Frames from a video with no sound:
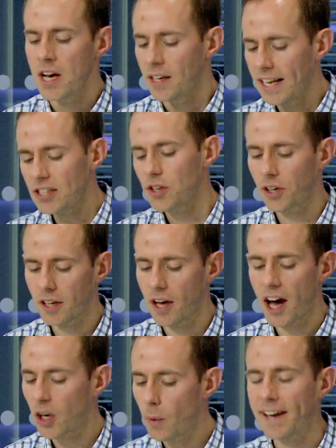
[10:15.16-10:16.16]
Let's look at
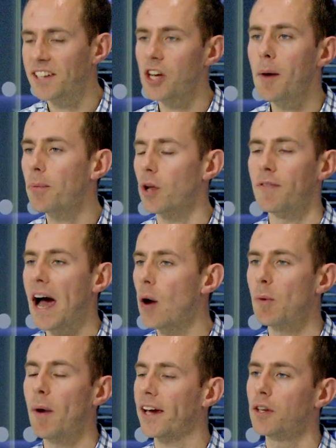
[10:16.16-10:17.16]
a quick example of how we
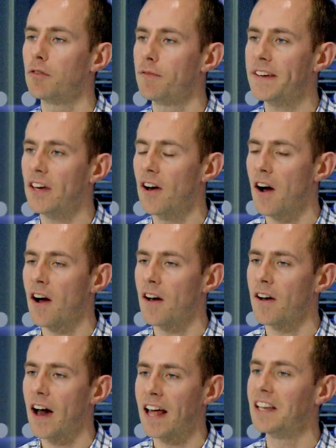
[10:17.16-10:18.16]
might configure
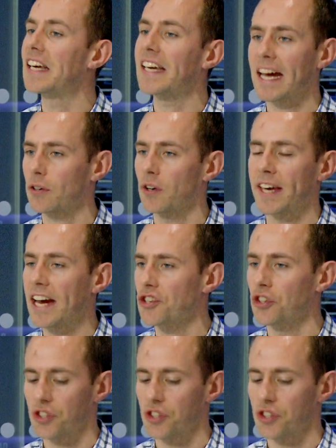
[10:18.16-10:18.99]
a link aggregation,